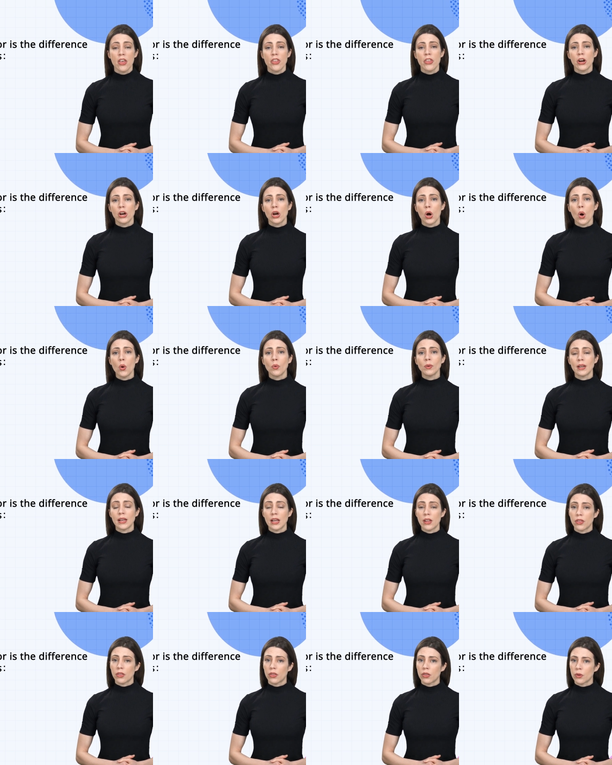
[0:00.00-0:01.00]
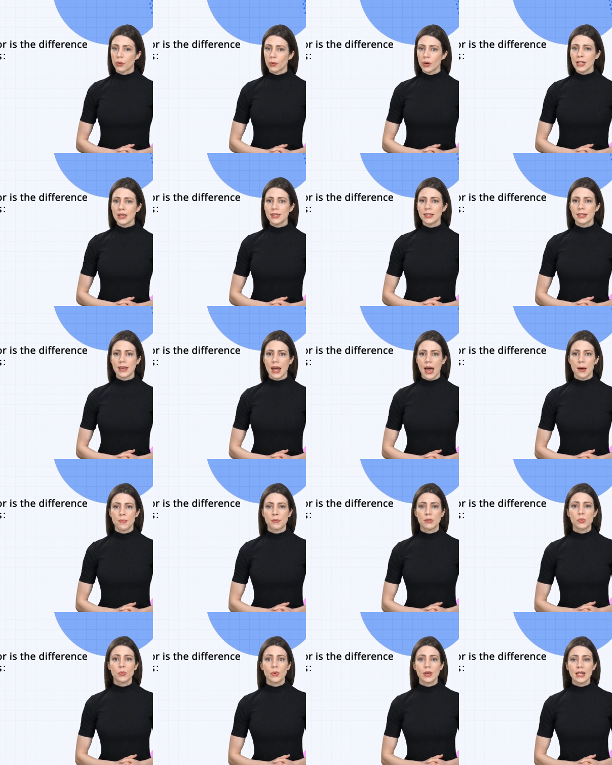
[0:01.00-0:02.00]
there are only three
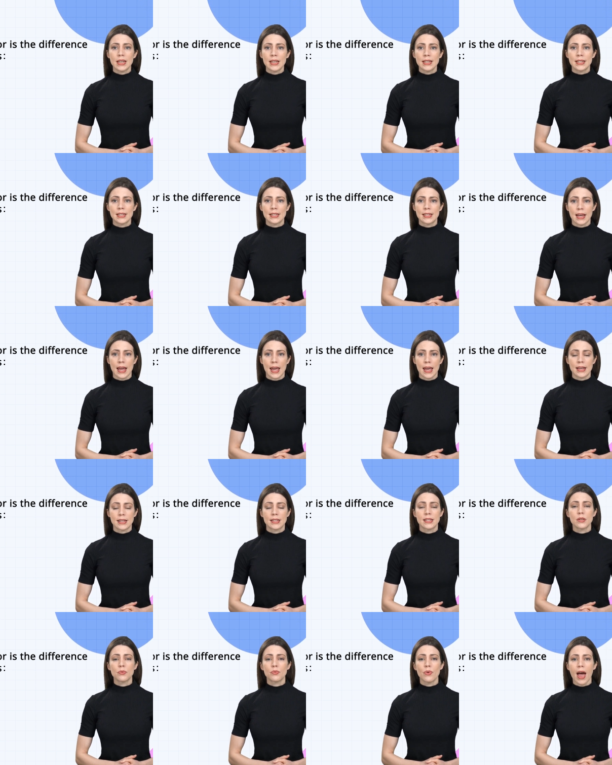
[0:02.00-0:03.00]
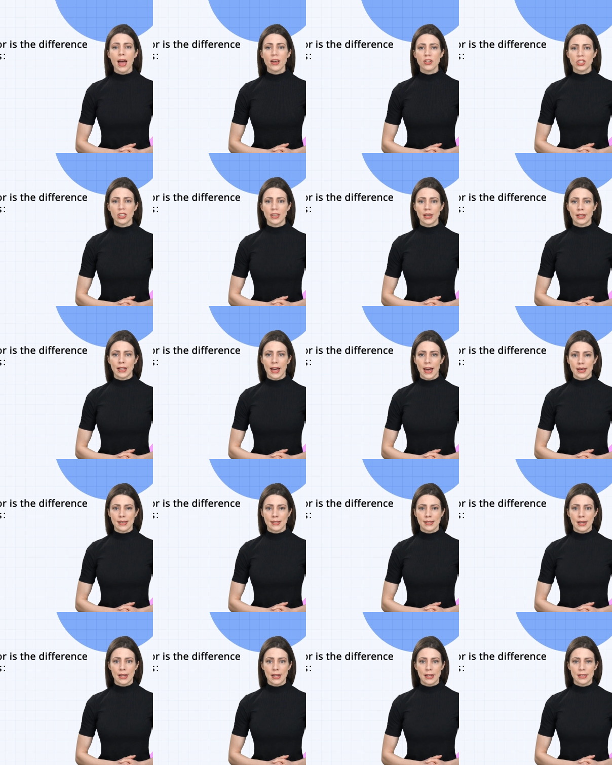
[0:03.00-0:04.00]
steps we need to take to
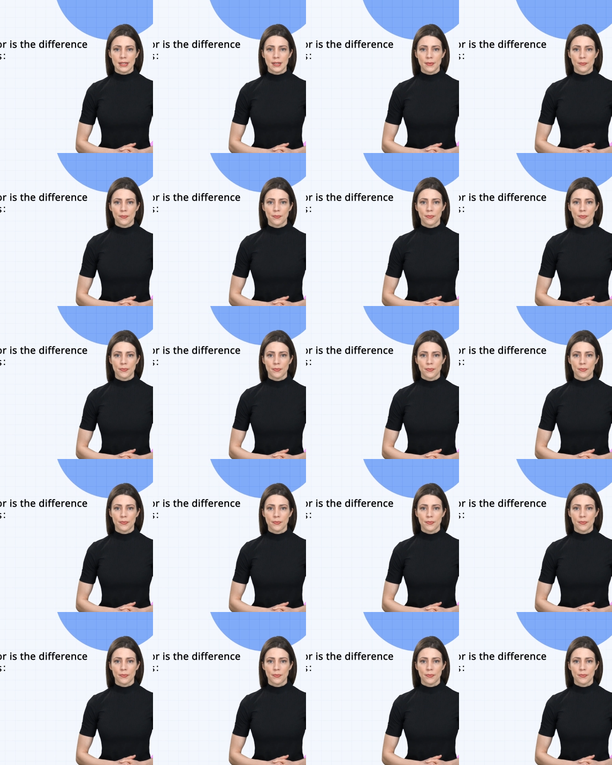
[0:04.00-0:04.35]
rationalize it.